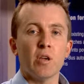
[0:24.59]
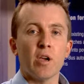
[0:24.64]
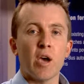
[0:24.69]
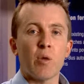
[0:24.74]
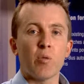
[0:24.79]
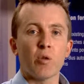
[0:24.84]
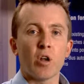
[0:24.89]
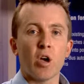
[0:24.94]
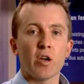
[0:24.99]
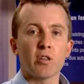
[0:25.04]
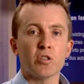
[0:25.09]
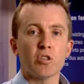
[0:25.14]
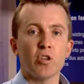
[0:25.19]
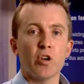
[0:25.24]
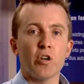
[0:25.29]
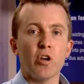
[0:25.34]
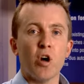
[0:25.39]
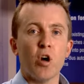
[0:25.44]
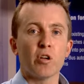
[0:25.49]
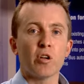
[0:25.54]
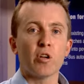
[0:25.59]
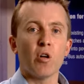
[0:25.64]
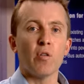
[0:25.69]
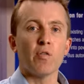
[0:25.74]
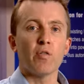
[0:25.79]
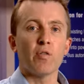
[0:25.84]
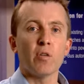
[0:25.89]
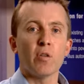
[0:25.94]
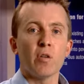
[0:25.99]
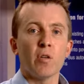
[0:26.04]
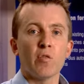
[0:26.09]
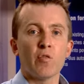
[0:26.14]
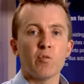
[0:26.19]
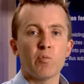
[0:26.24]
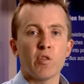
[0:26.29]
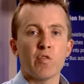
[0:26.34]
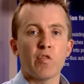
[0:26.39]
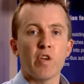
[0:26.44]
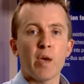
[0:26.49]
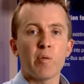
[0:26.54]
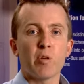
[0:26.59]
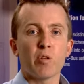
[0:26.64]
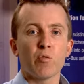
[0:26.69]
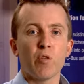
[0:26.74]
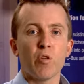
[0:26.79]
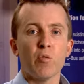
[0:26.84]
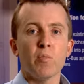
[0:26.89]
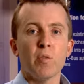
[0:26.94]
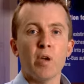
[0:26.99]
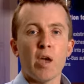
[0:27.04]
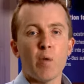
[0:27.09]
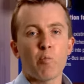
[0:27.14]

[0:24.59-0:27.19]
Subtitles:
and would like to turn it on and off from your family room